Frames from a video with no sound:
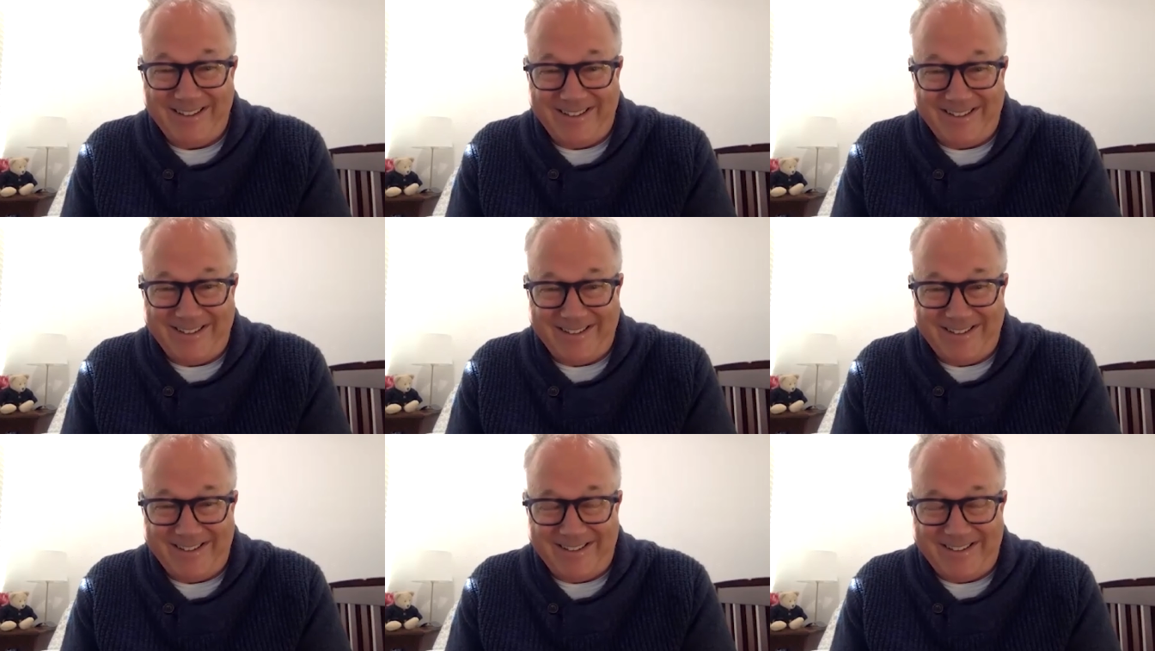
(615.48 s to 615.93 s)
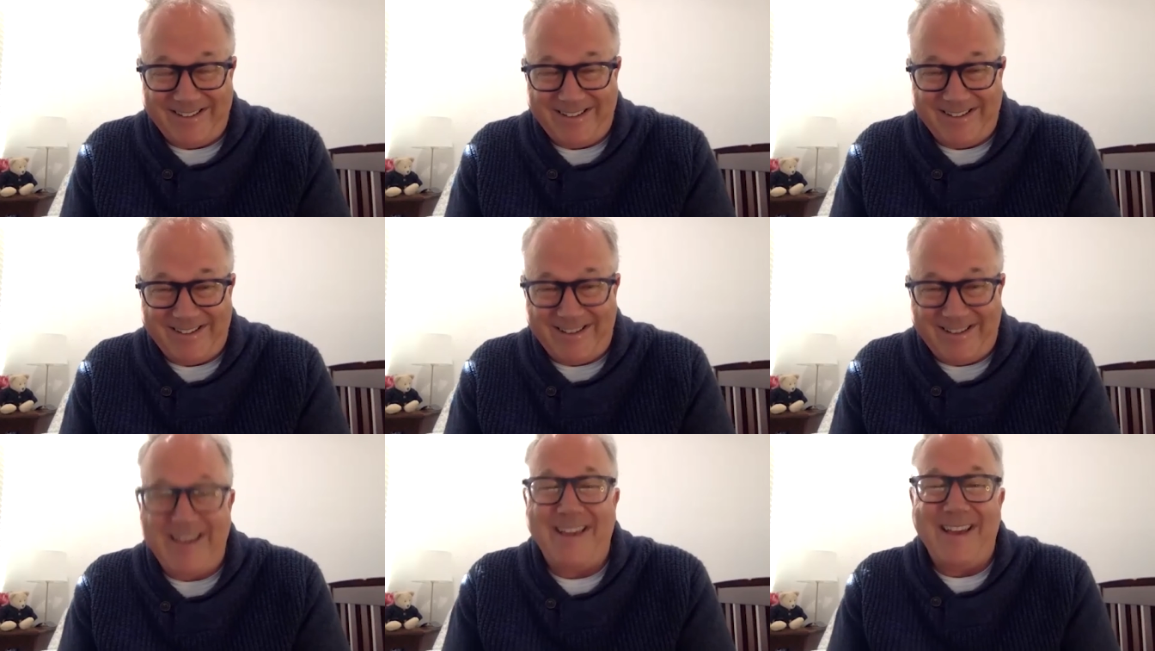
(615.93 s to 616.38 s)
I will.
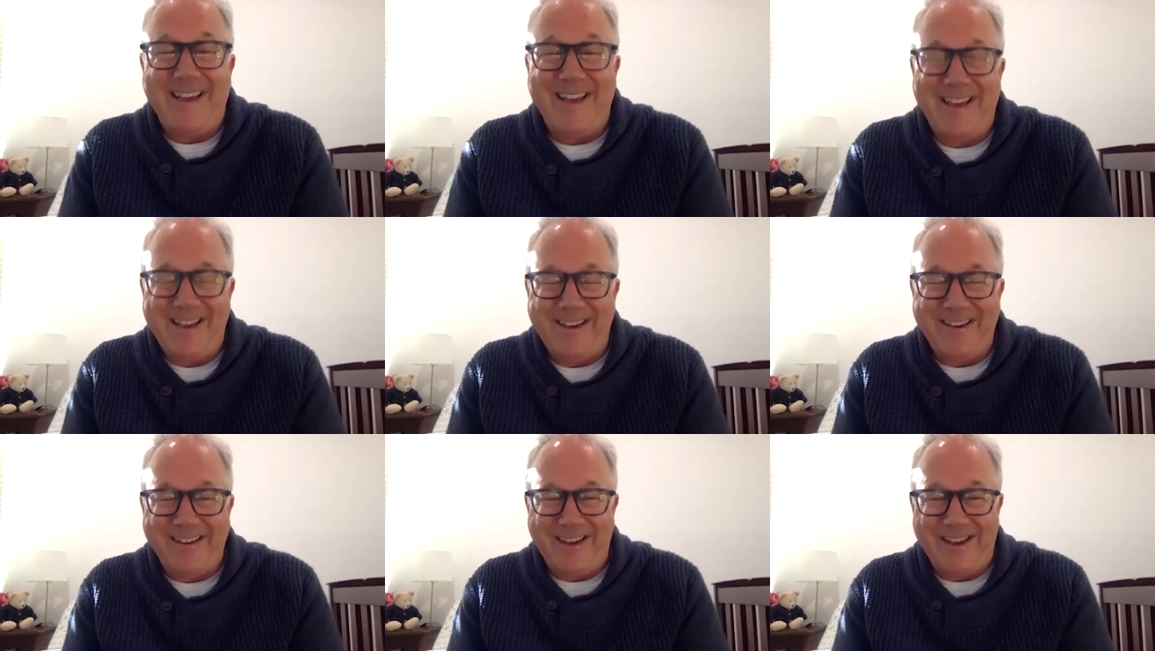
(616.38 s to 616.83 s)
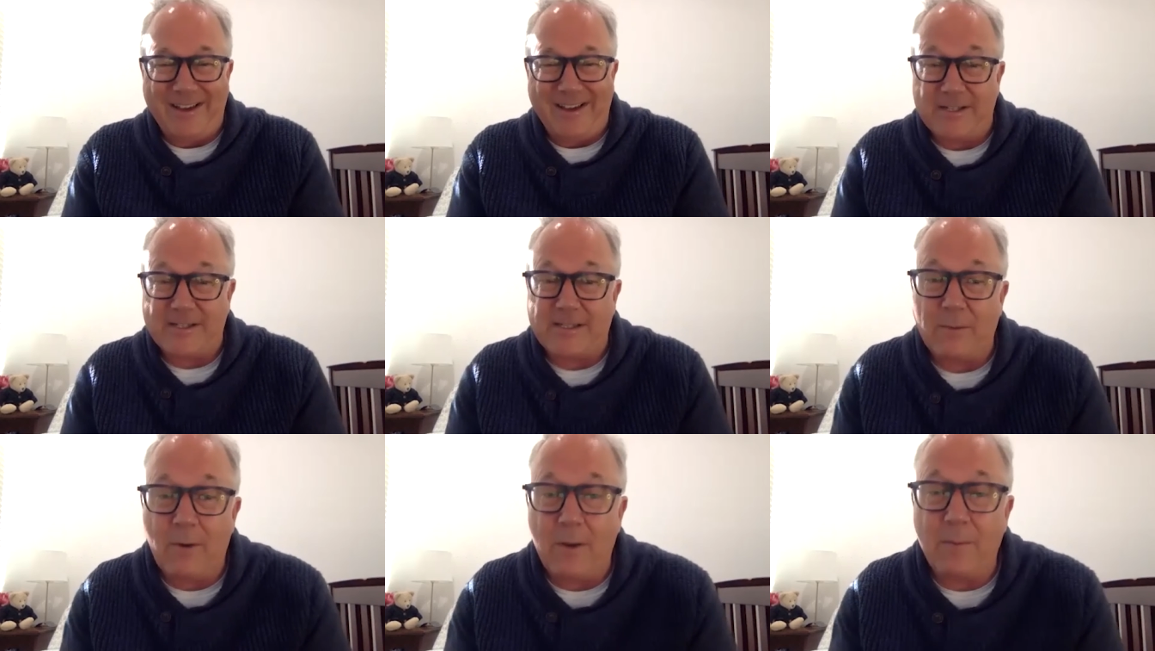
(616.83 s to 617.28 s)
okay,
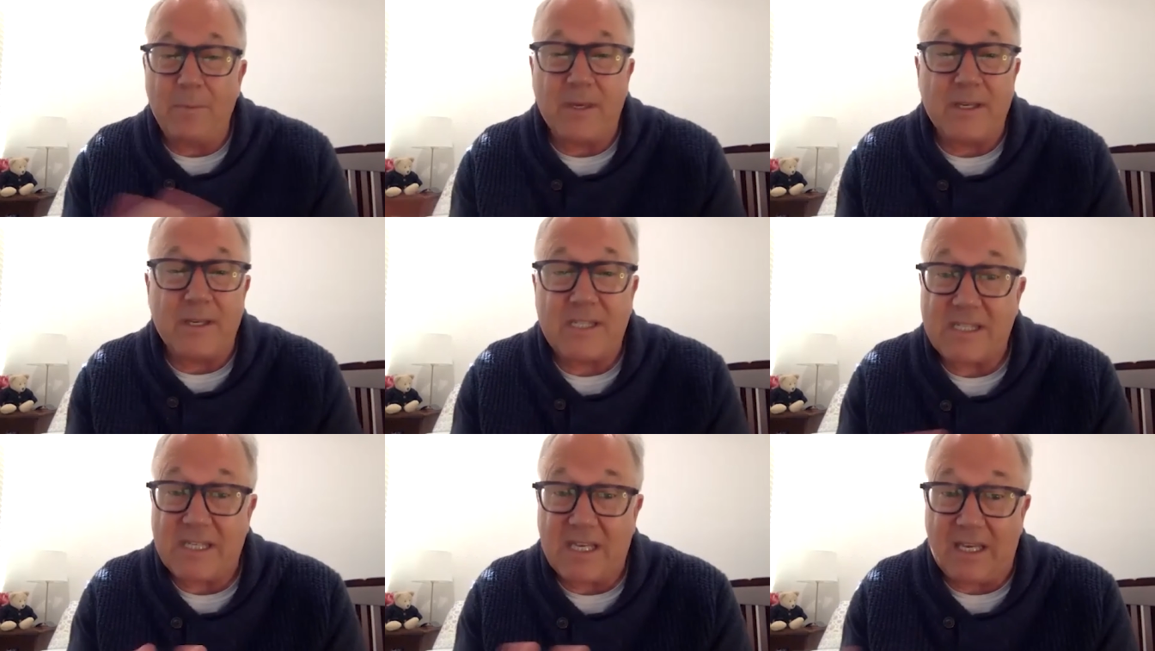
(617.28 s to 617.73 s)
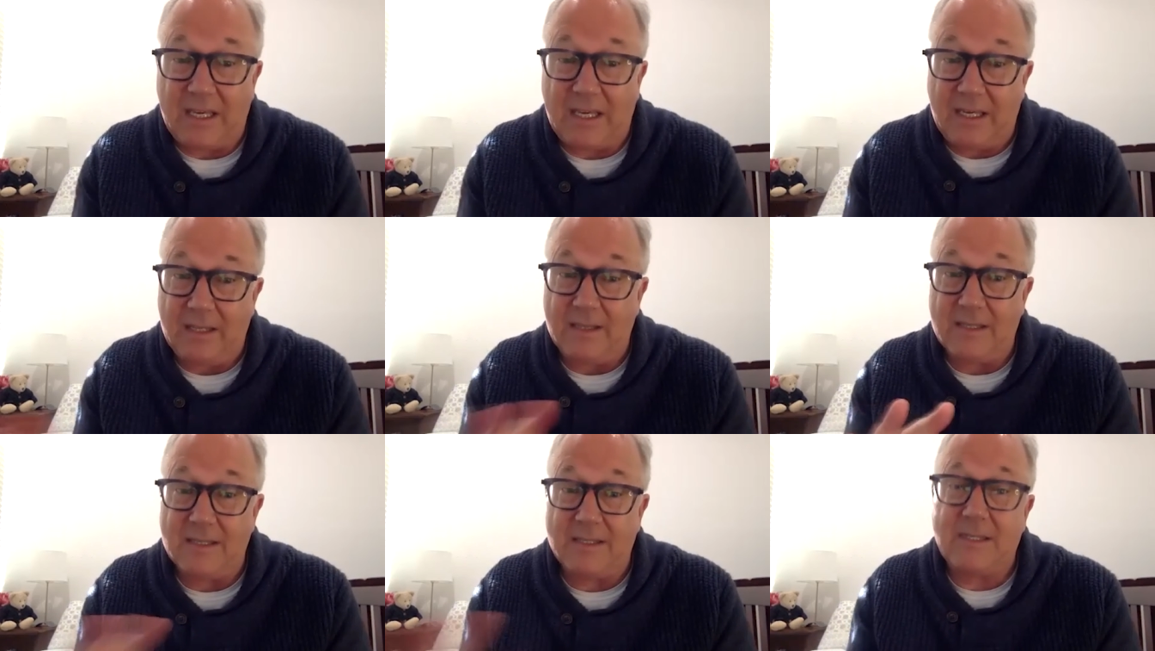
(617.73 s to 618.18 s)
because there won't be a
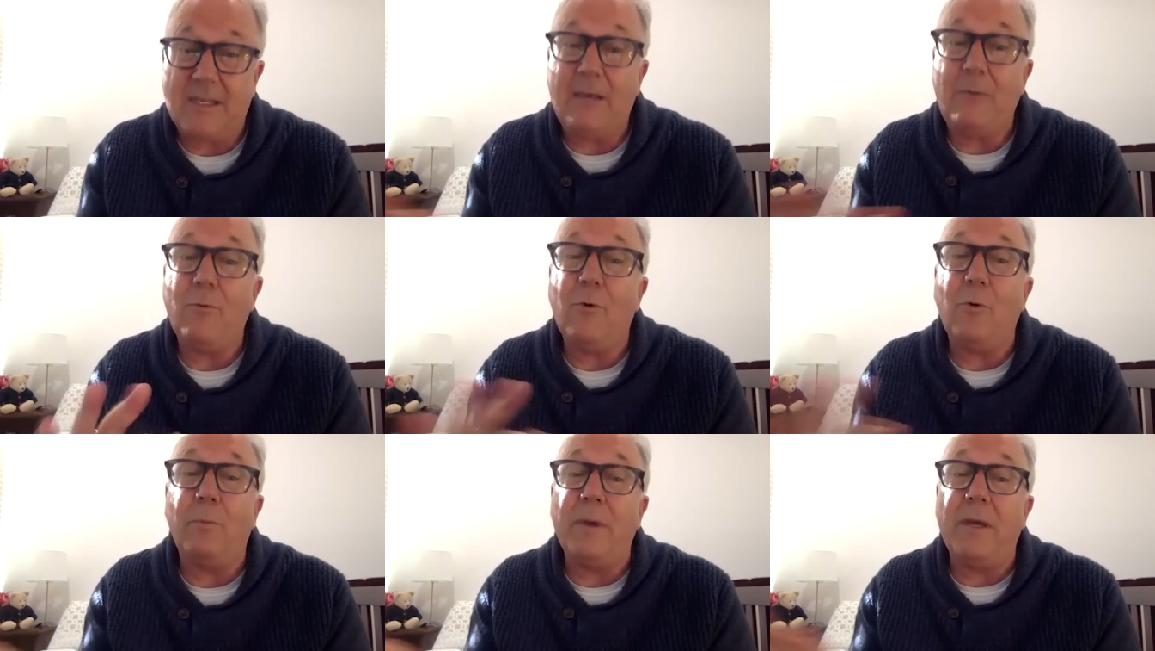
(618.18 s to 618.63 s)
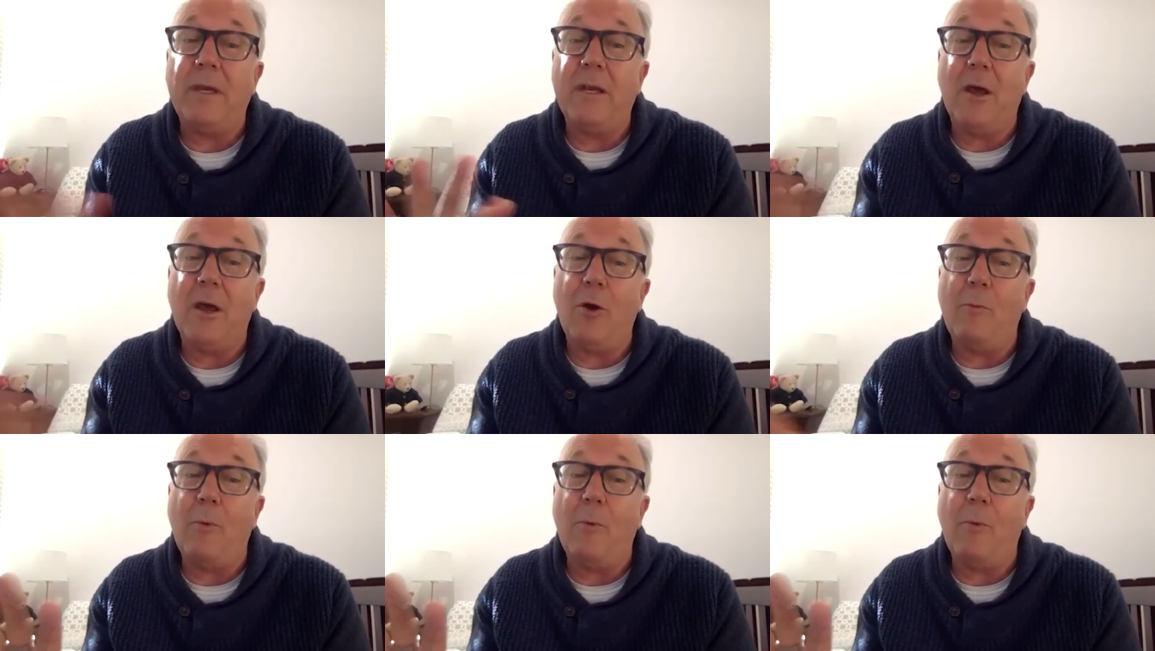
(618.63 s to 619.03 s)
sea. The sea will be no